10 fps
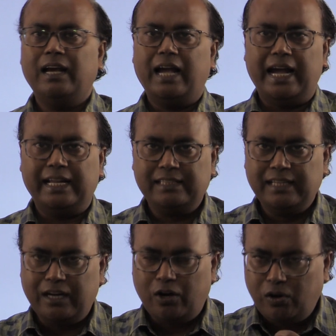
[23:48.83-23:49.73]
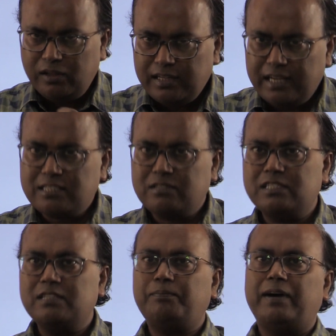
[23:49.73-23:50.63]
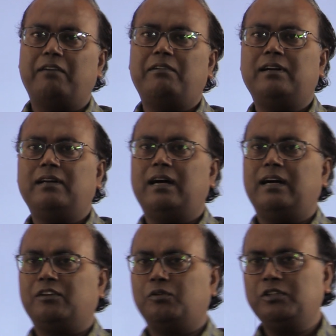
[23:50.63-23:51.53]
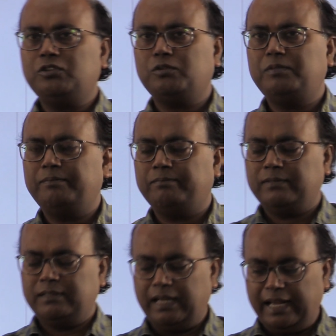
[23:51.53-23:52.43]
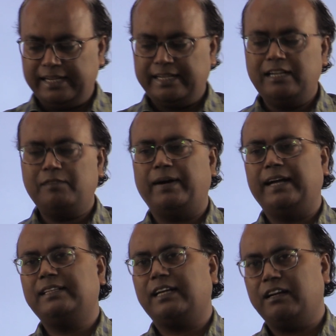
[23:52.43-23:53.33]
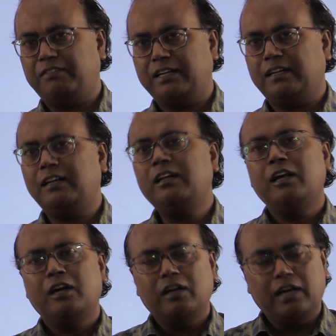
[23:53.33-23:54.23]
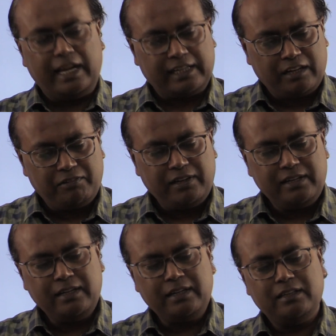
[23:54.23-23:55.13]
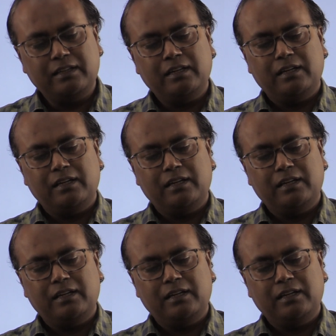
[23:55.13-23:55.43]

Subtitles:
And all the executive power are going to be handled by the governor, and governor